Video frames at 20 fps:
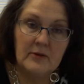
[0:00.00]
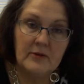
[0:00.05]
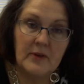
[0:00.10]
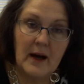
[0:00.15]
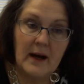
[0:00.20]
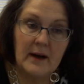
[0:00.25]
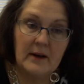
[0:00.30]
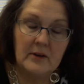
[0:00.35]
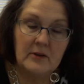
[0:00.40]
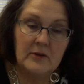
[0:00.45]

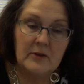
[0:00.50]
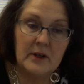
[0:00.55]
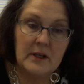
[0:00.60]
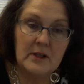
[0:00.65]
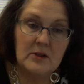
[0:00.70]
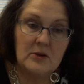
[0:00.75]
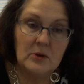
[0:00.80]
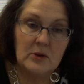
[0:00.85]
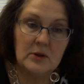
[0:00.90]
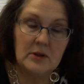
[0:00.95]
finding
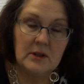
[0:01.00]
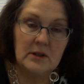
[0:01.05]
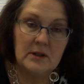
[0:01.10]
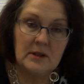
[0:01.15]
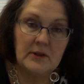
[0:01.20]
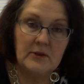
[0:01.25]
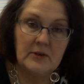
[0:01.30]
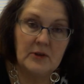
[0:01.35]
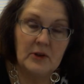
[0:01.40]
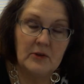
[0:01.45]
resources
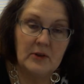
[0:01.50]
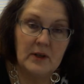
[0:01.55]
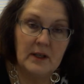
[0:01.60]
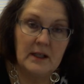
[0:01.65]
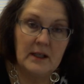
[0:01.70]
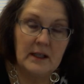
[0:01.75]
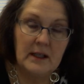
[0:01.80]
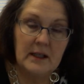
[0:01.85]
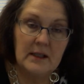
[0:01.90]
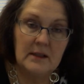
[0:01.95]
if you're
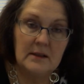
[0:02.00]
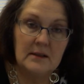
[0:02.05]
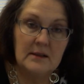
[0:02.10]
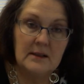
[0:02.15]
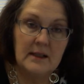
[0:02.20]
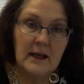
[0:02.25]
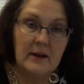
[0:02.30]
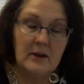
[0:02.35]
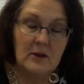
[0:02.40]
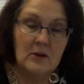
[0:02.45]
running into
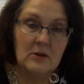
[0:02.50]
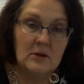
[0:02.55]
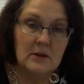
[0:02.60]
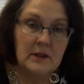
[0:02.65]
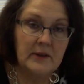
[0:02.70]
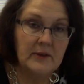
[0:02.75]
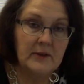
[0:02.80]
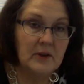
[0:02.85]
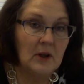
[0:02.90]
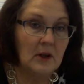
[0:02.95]
technical
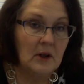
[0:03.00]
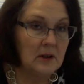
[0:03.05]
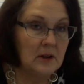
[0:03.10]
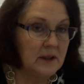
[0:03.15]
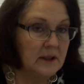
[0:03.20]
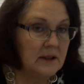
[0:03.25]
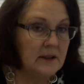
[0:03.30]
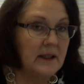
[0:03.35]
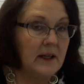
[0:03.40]
difficulties.